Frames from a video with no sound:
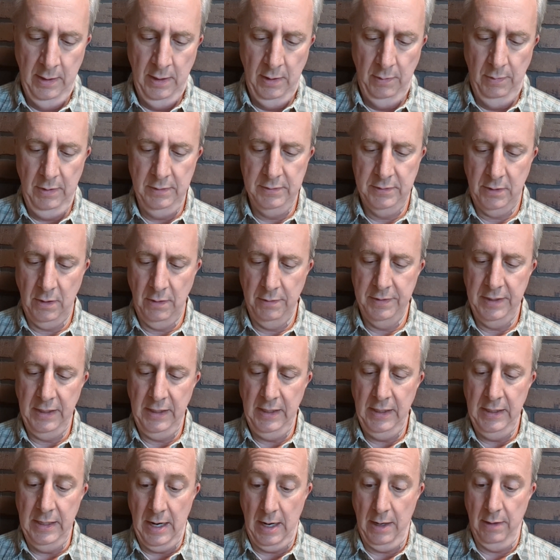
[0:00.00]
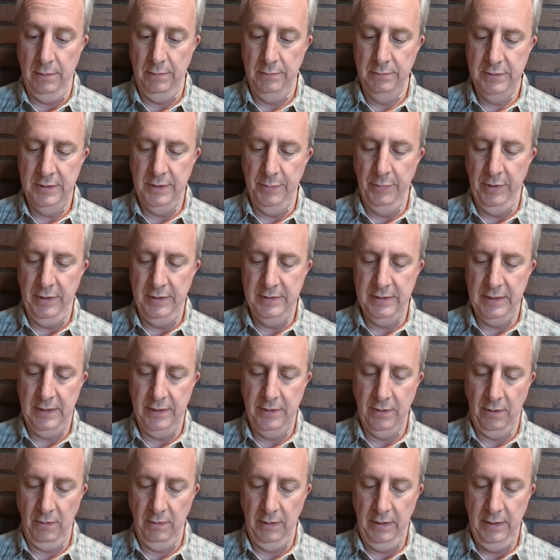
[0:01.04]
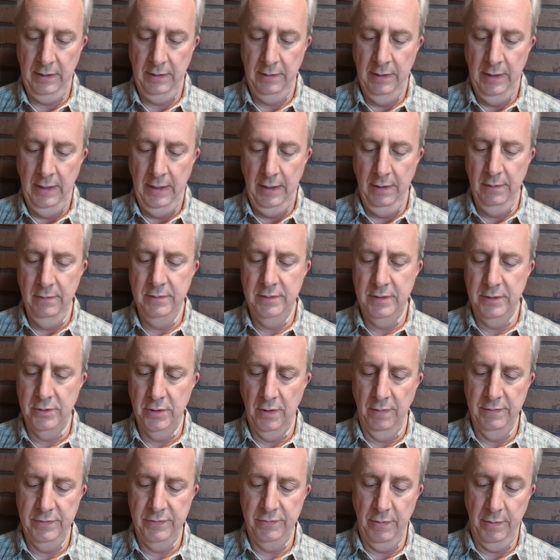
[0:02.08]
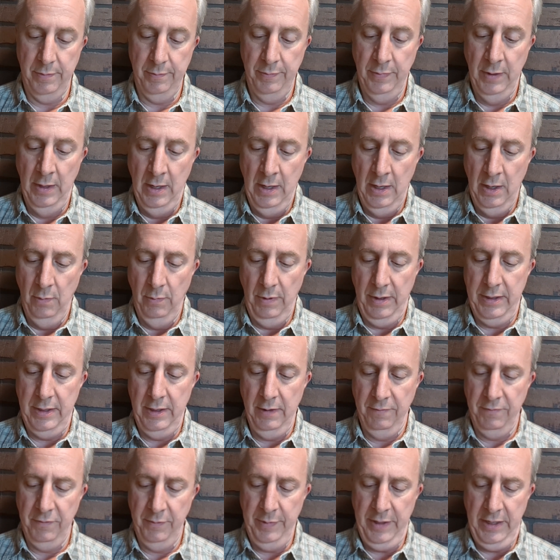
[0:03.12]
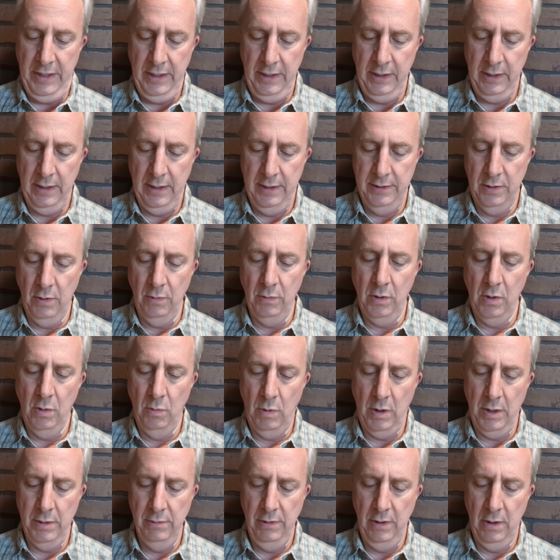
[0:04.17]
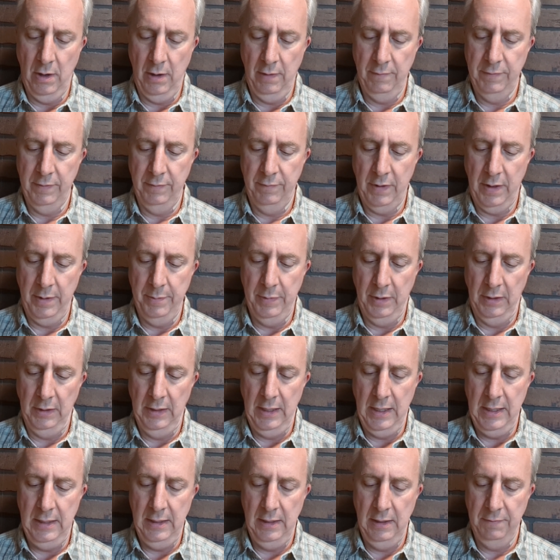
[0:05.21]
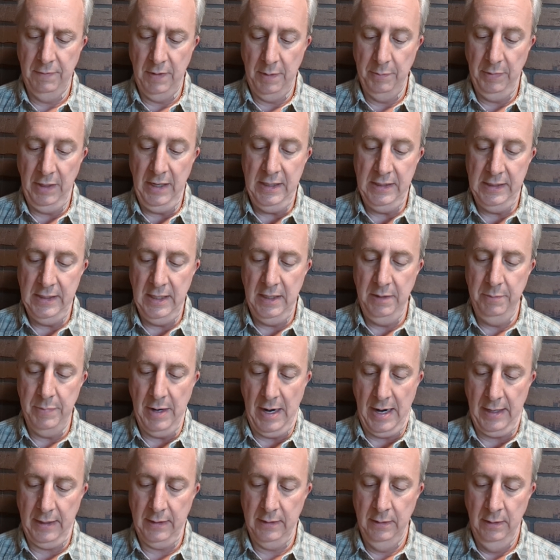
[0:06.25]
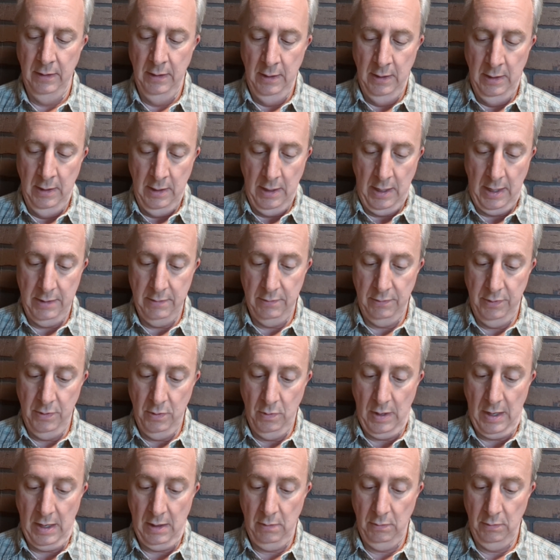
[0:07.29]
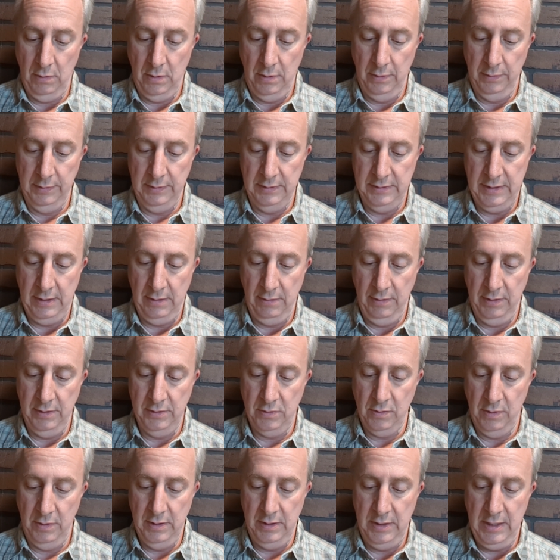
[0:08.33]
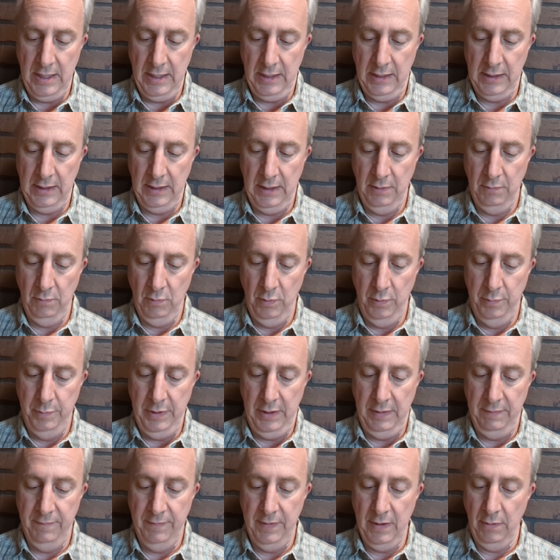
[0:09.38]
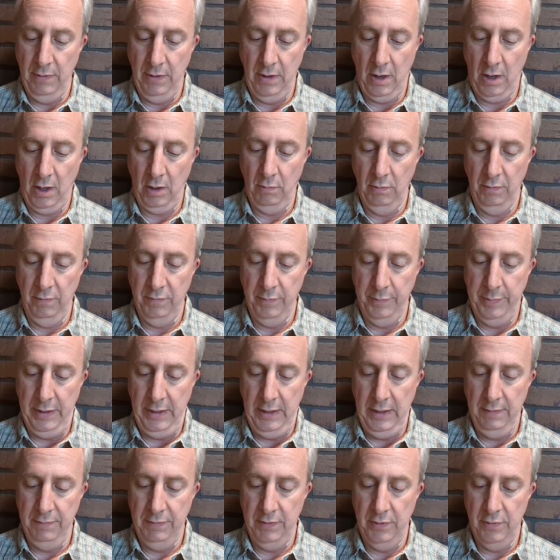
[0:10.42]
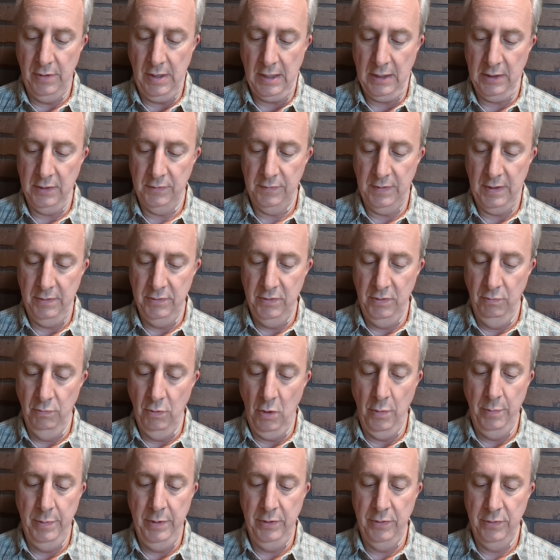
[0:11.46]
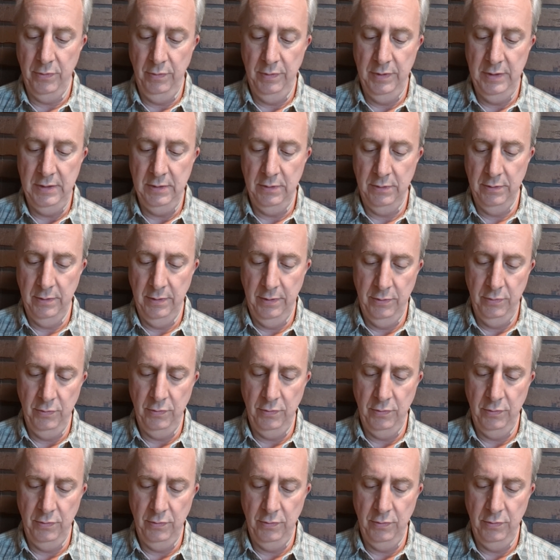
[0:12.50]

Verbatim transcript: Well, start thinking now, Cimorene said tartly. Here's the service room. Wait here for me, and don't go wandering off if I'm late if I'm late getting back. I don't know how long this errand is going to take, and it would be very awkward for me if the dragons found you roaming through their